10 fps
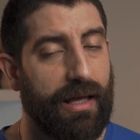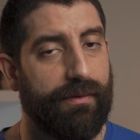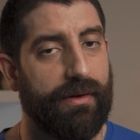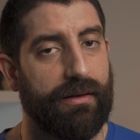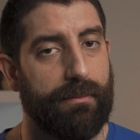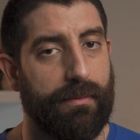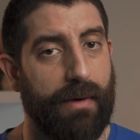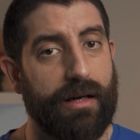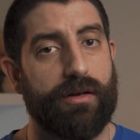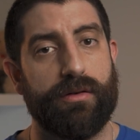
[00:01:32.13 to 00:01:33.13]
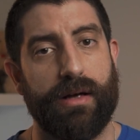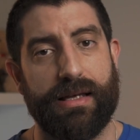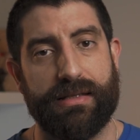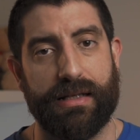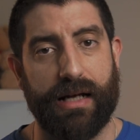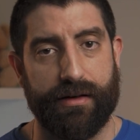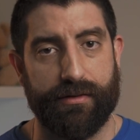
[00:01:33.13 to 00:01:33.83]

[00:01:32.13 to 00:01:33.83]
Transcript: have a micro SD card